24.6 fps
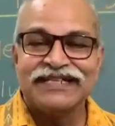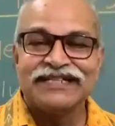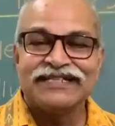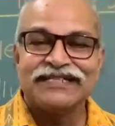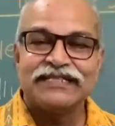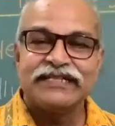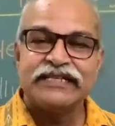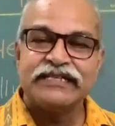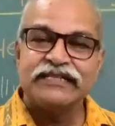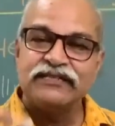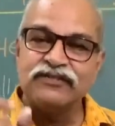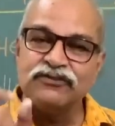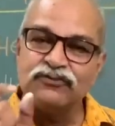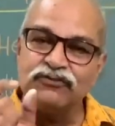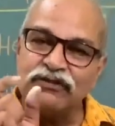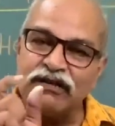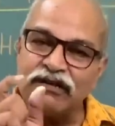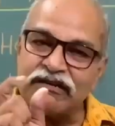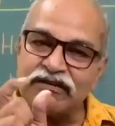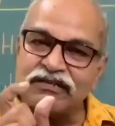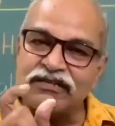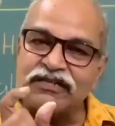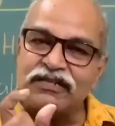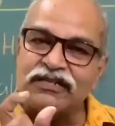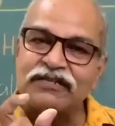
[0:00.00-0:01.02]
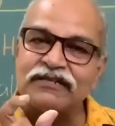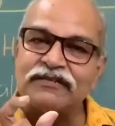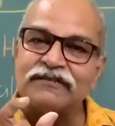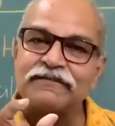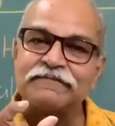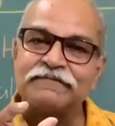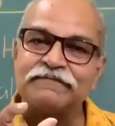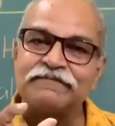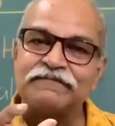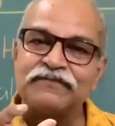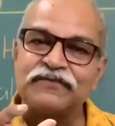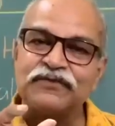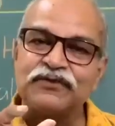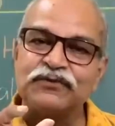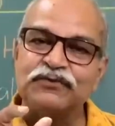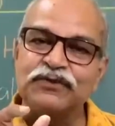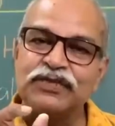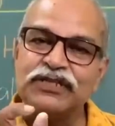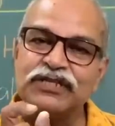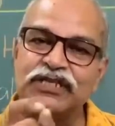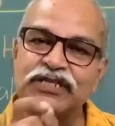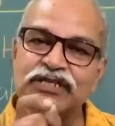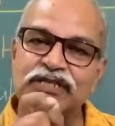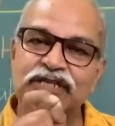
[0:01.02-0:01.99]
The unit
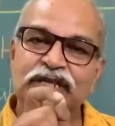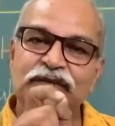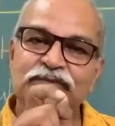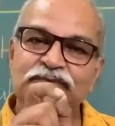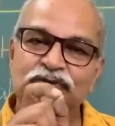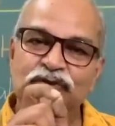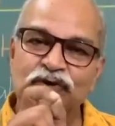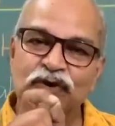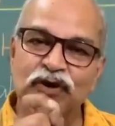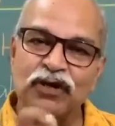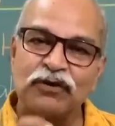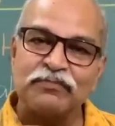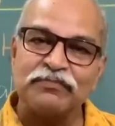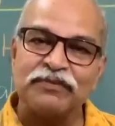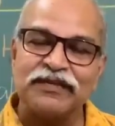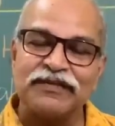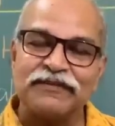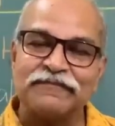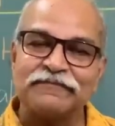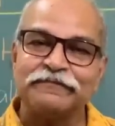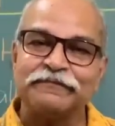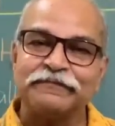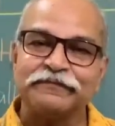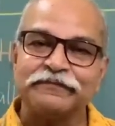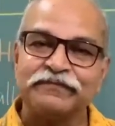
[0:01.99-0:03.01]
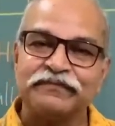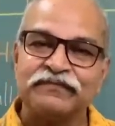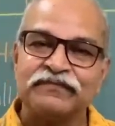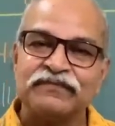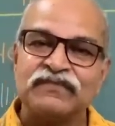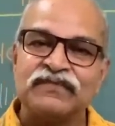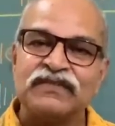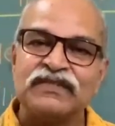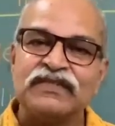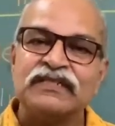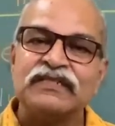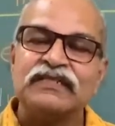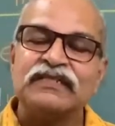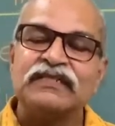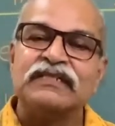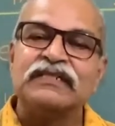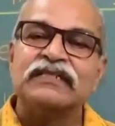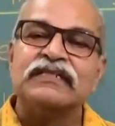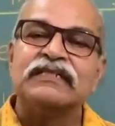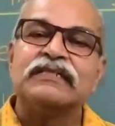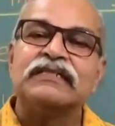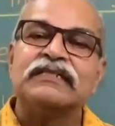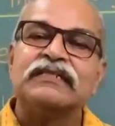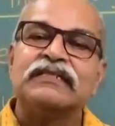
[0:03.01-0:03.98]
which is absorbing,
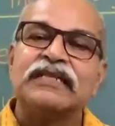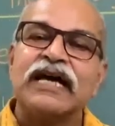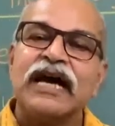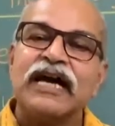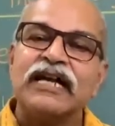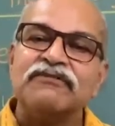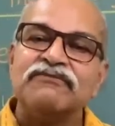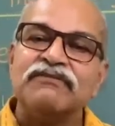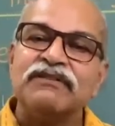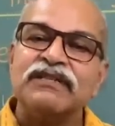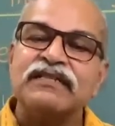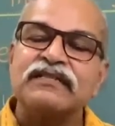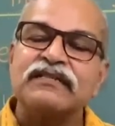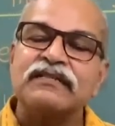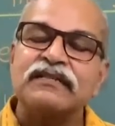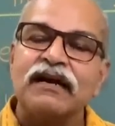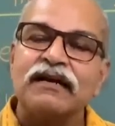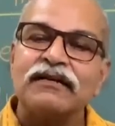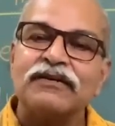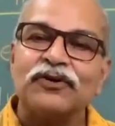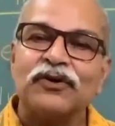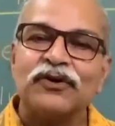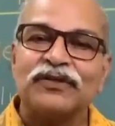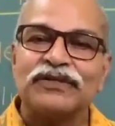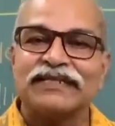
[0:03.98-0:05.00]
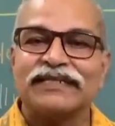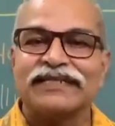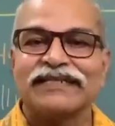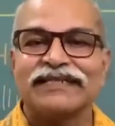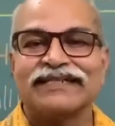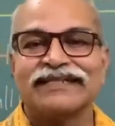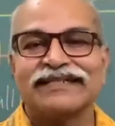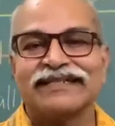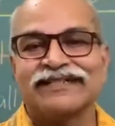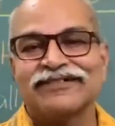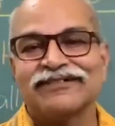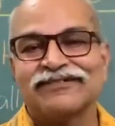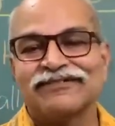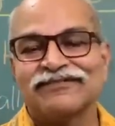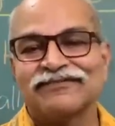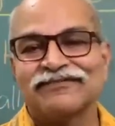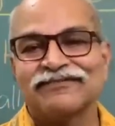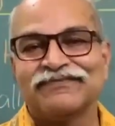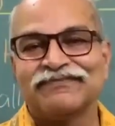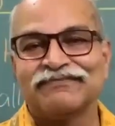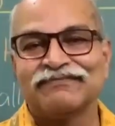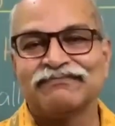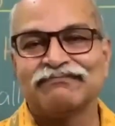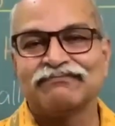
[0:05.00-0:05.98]
that will start oscillating,
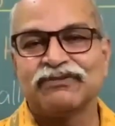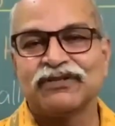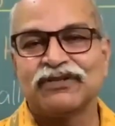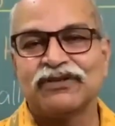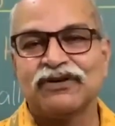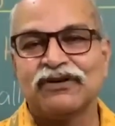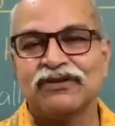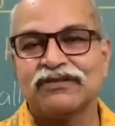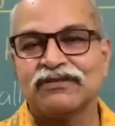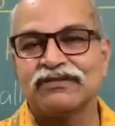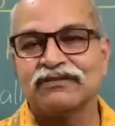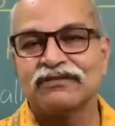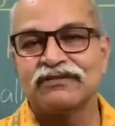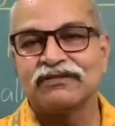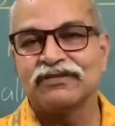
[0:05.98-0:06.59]
because